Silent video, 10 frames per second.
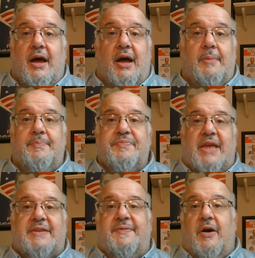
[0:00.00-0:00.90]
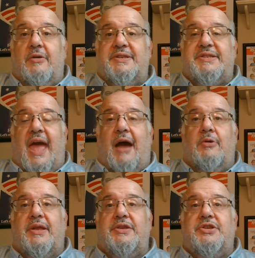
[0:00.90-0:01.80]
Um, as far as how
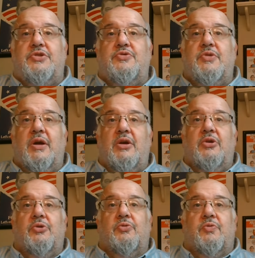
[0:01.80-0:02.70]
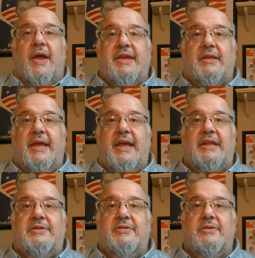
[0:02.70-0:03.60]
can you
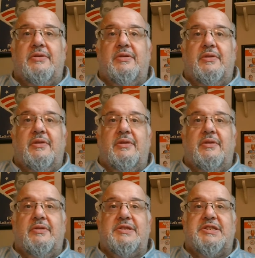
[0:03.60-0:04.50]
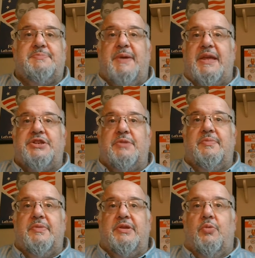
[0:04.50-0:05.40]
regulate speech
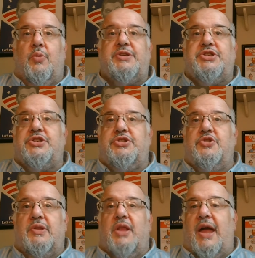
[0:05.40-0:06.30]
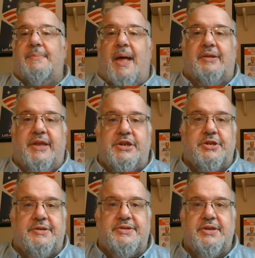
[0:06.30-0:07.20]
and you know what should you do with lying
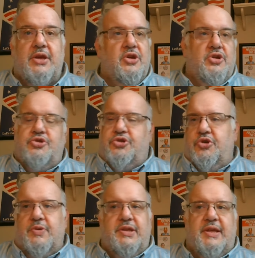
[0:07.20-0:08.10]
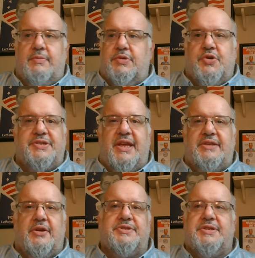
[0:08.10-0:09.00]
politicians, do what you did with George
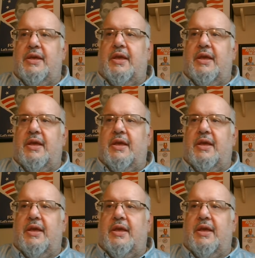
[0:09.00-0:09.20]
Santos.